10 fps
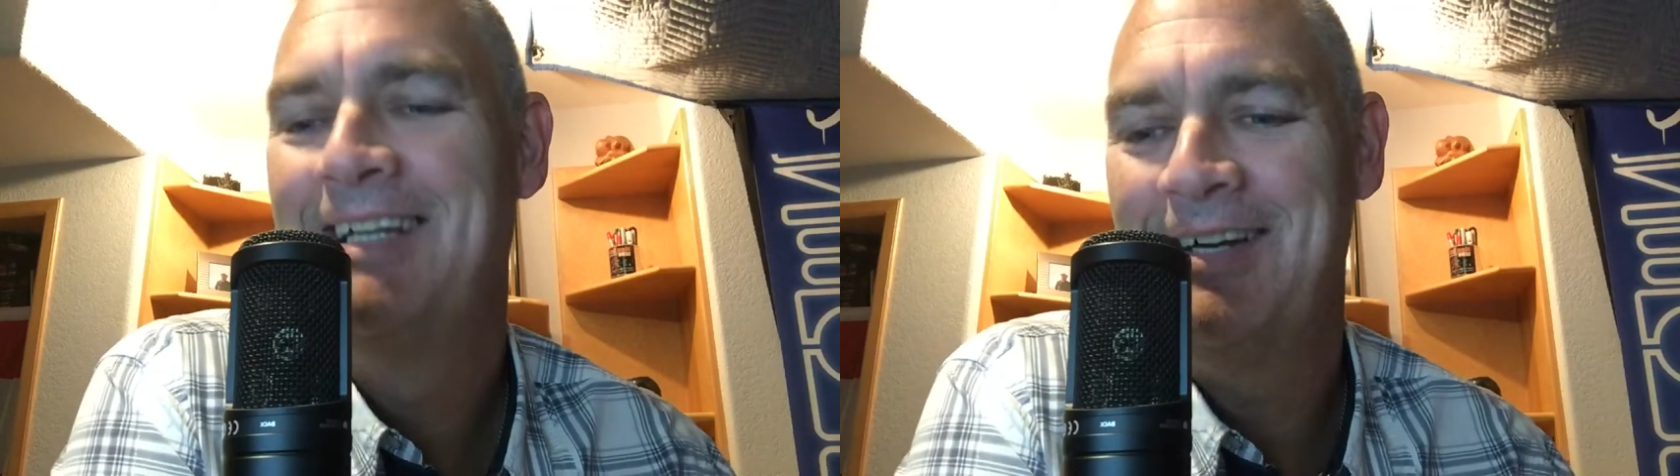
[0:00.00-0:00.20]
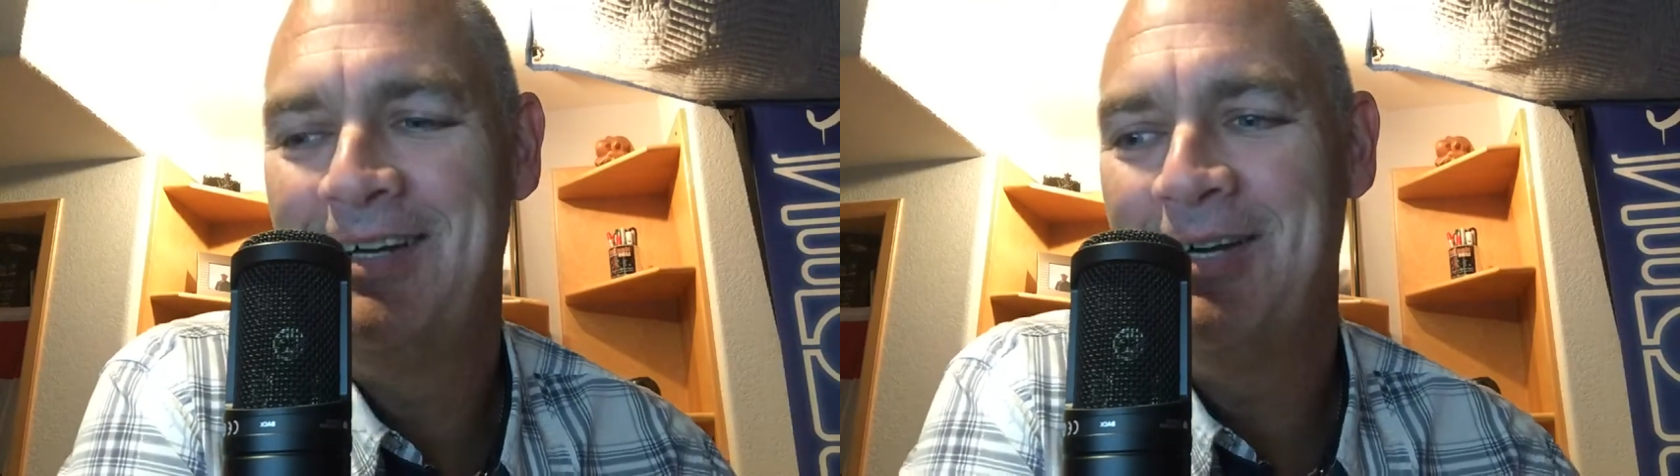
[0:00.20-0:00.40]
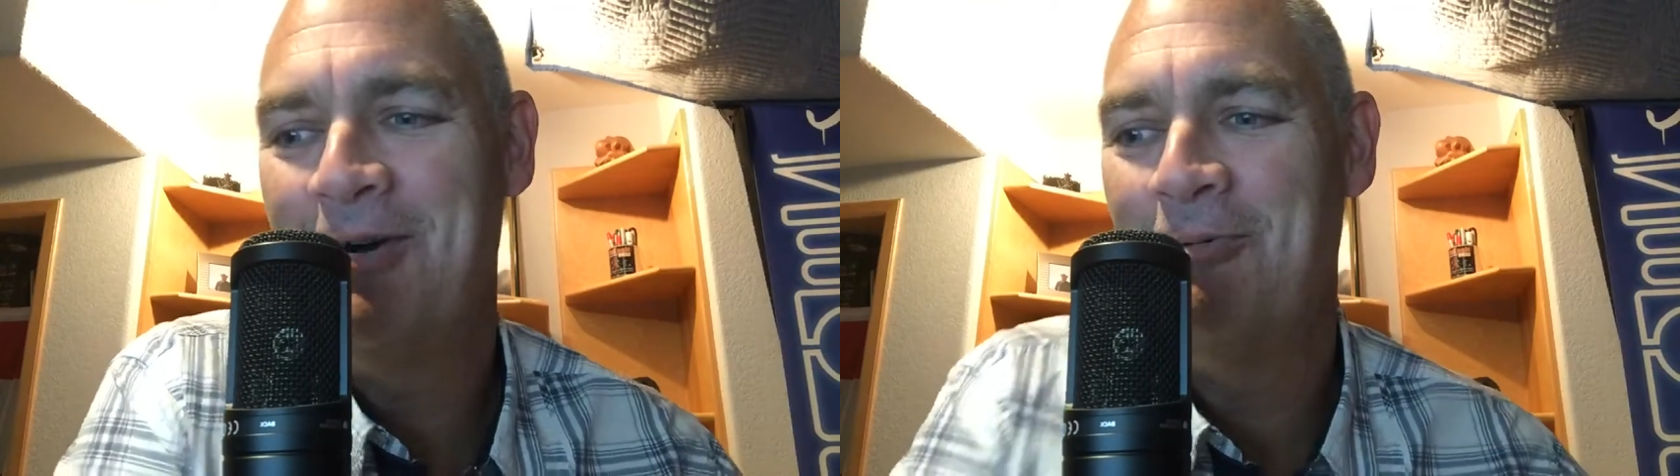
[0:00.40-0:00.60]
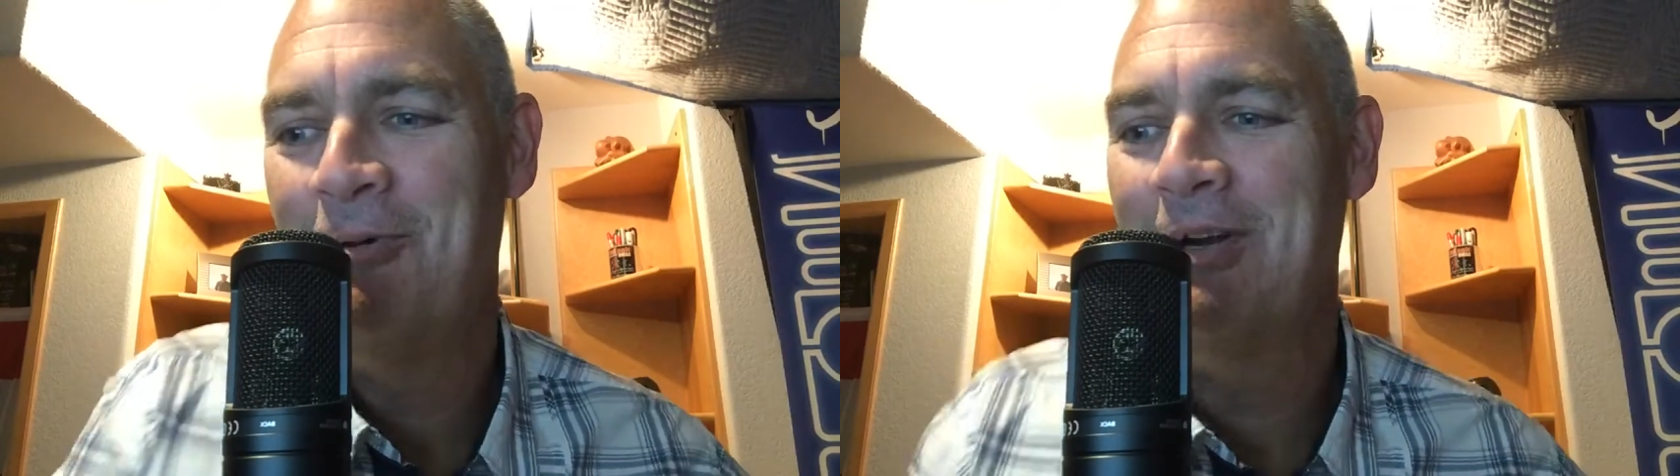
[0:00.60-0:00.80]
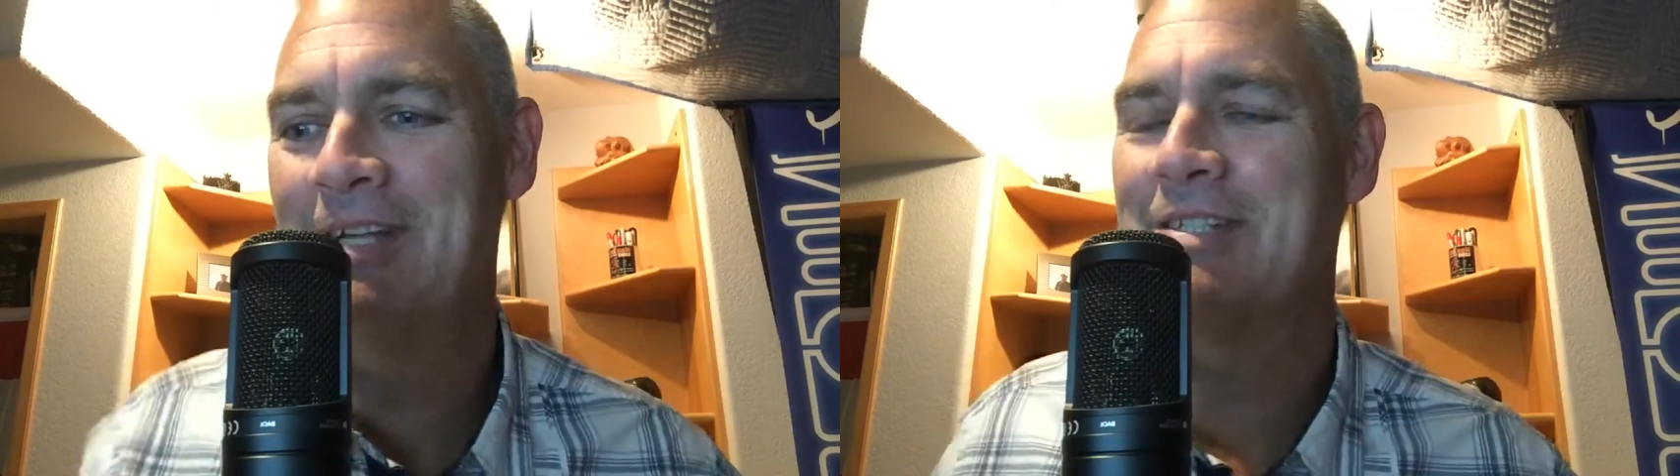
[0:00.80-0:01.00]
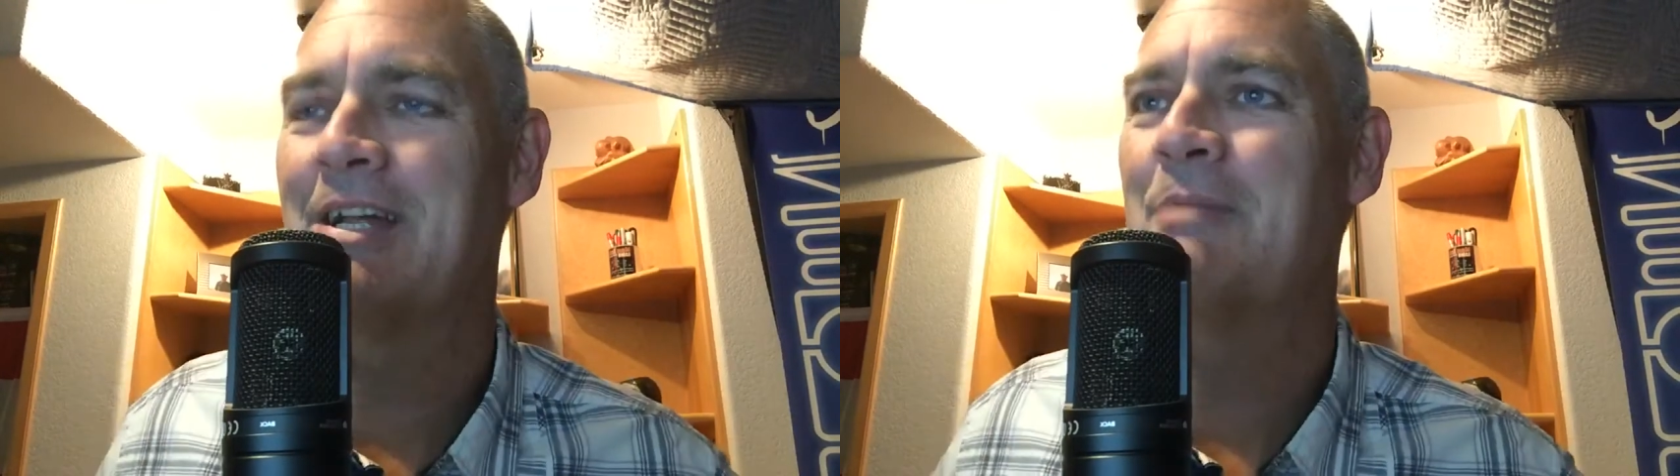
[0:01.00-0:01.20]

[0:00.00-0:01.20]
There you go. Warren Kinsella,